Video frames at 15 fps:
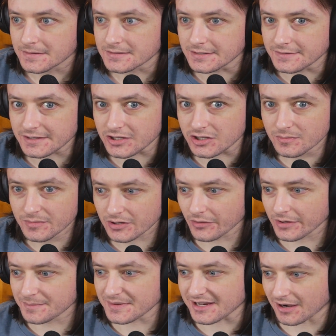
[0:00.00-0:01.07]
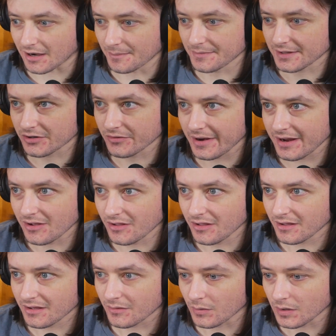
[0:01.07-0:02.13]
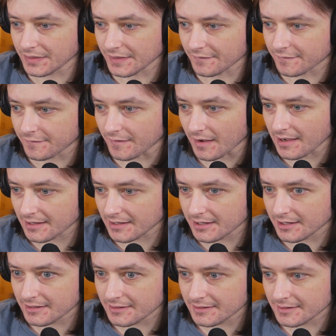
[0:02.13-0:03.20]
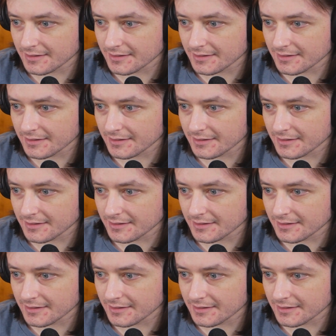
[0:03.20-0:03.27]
Did the cubigoid become the grail? What the fuck?